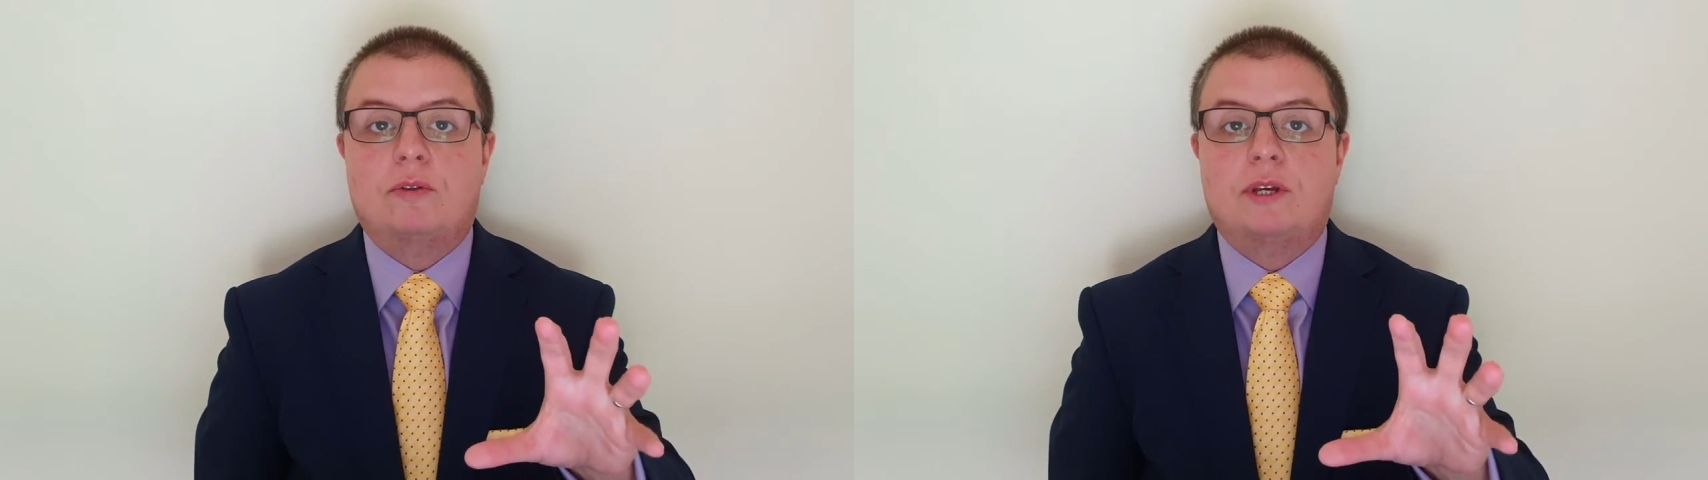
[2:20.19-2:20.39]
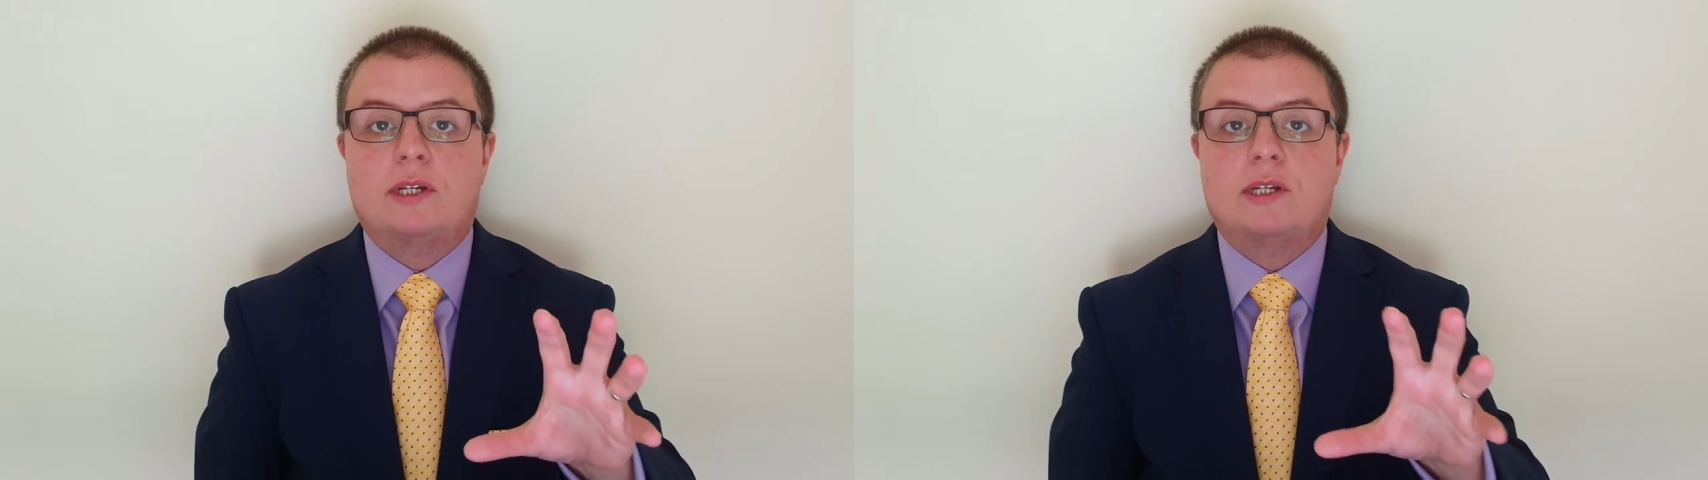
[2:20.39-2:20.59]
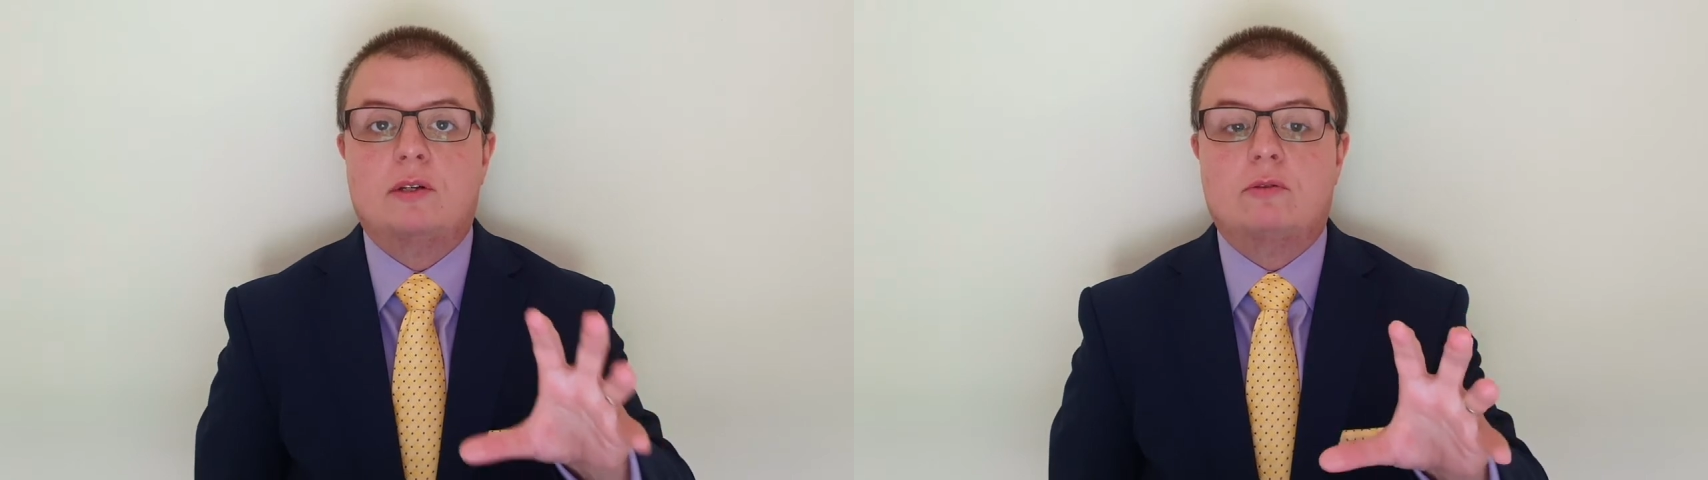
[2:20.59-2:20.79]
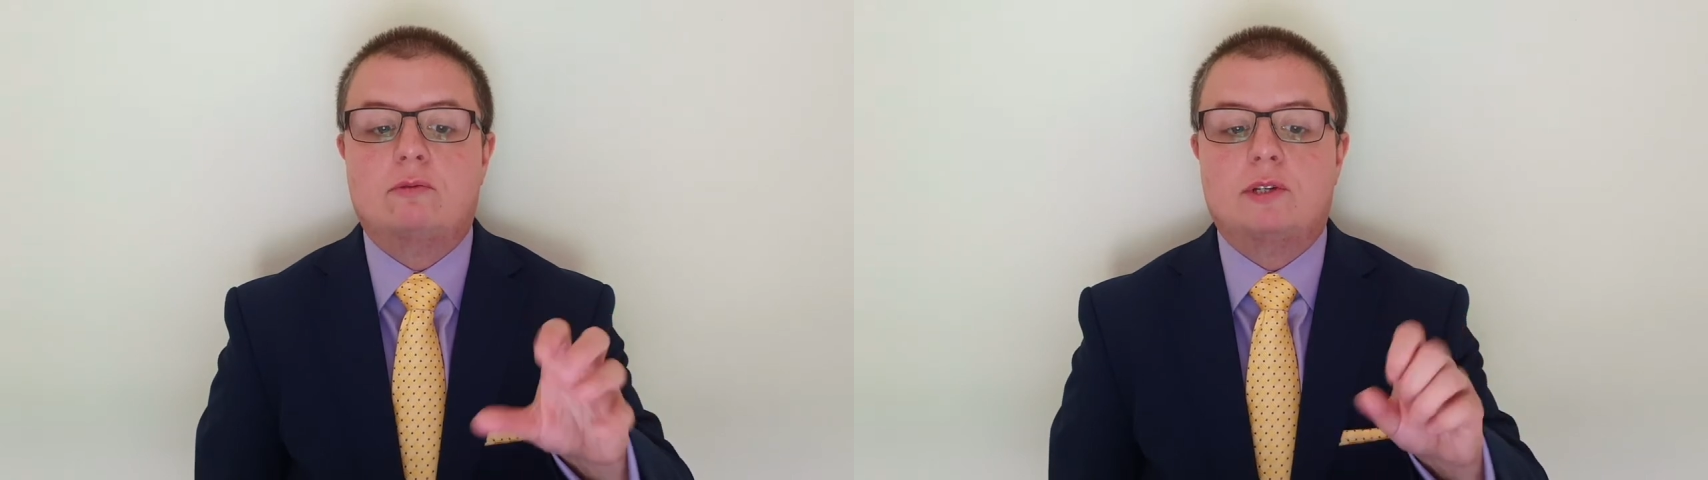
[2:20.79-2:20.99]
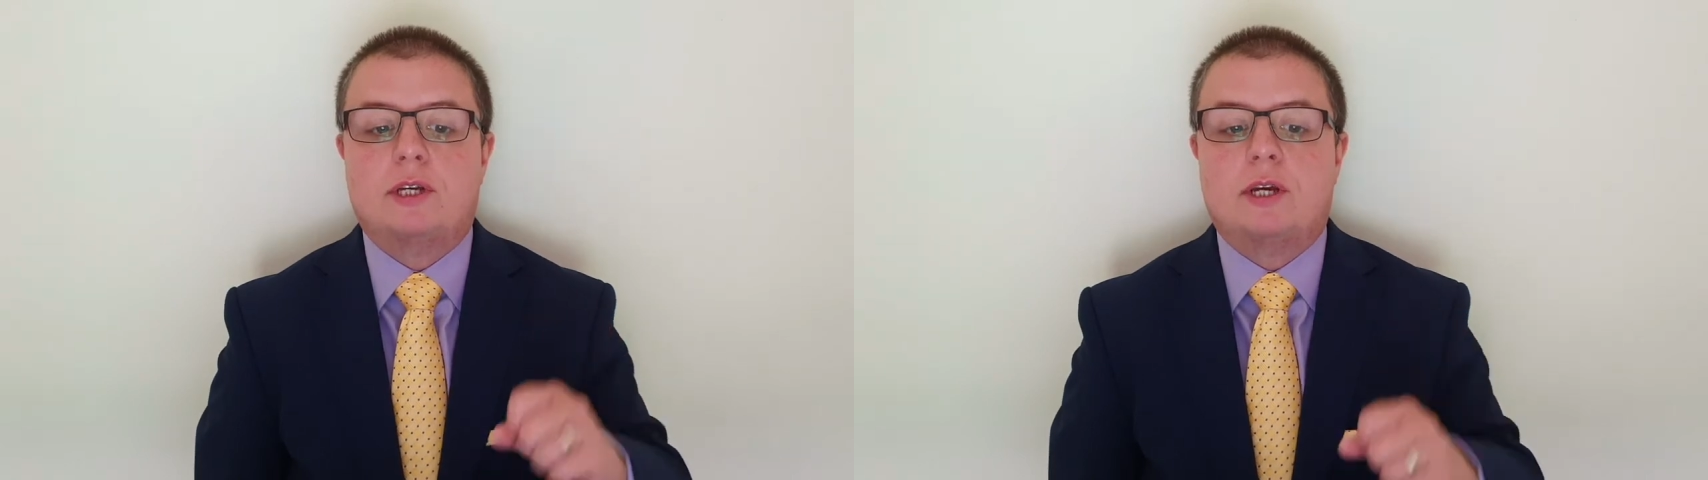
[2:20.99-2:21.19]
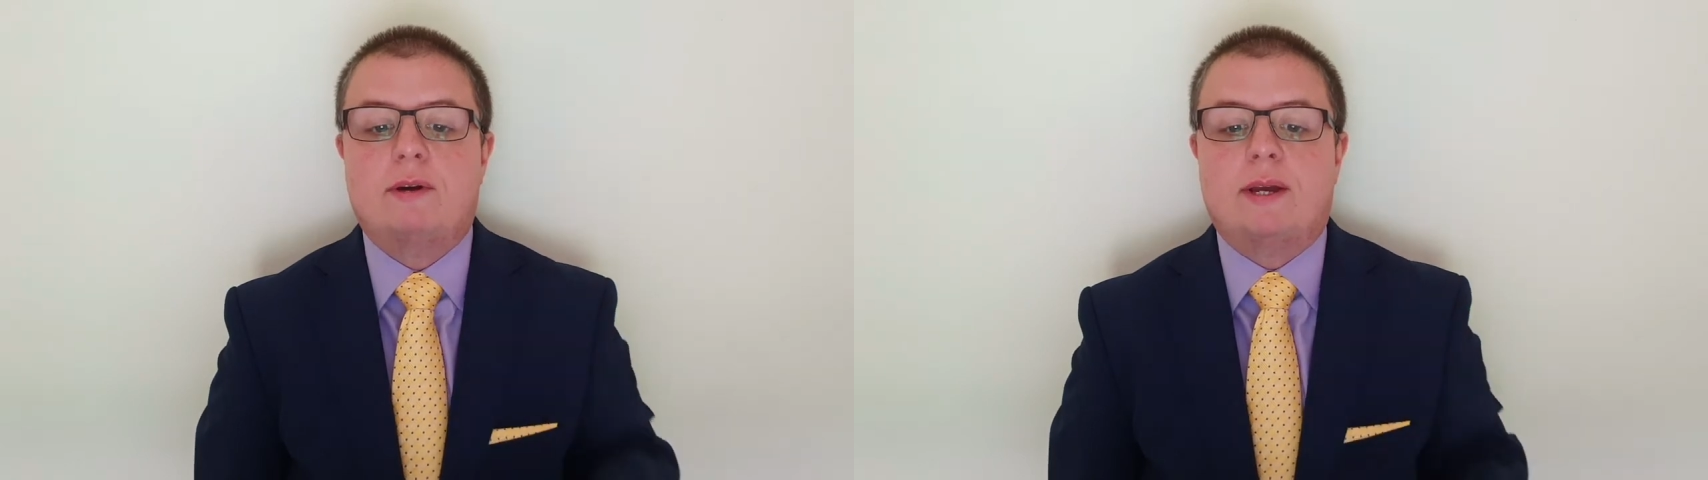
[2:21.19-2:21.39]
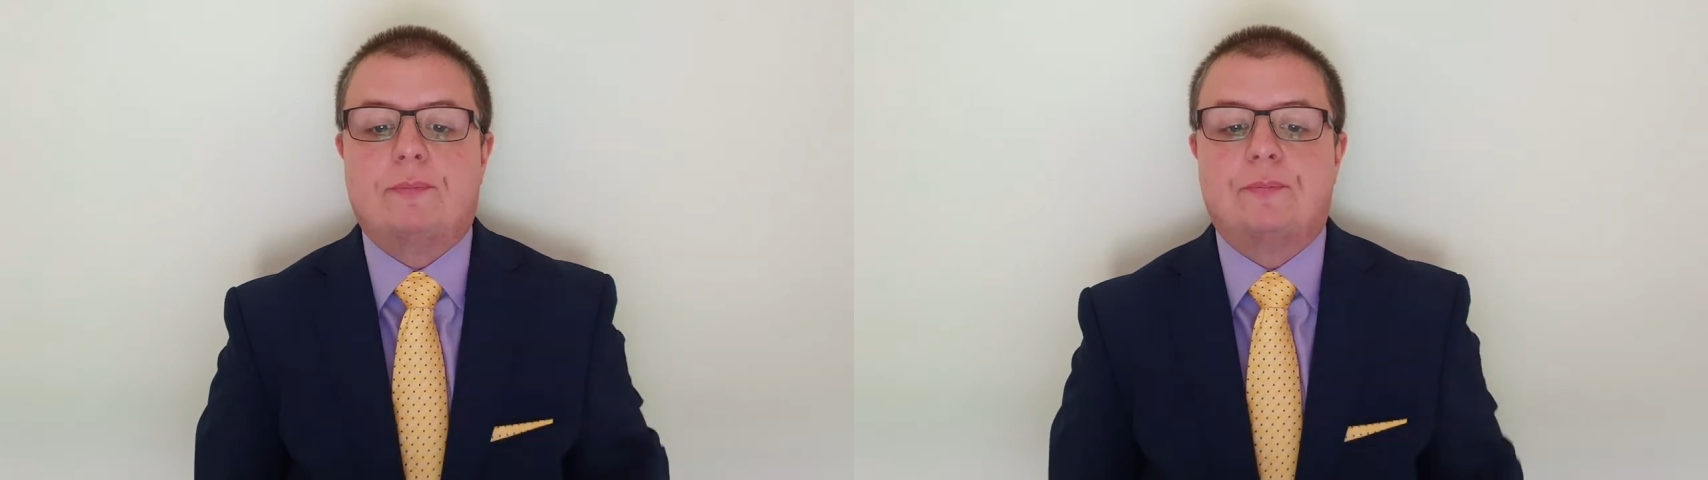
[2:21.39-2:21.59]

this was going.